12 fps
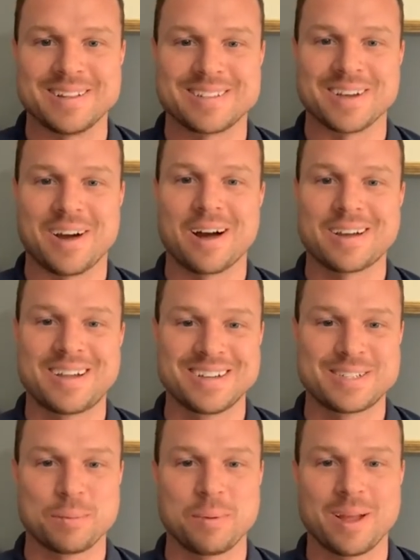talk,
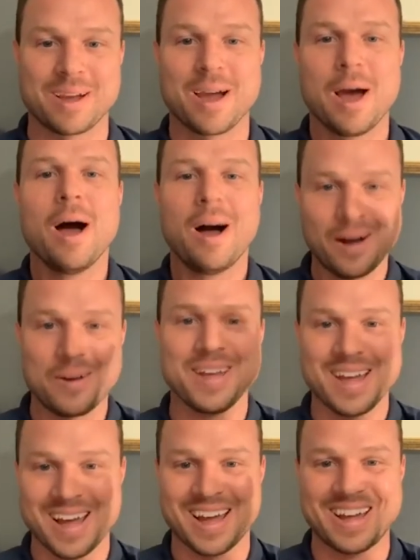she'll be like, "Oh
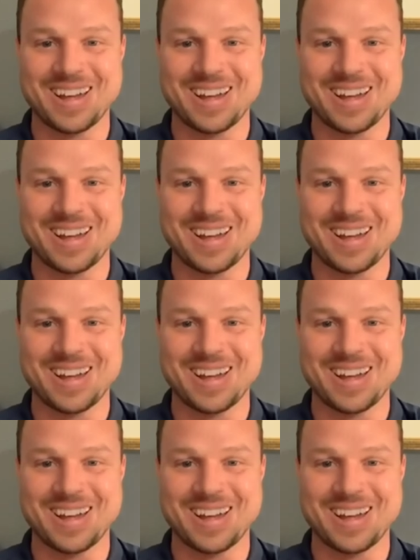yeah,"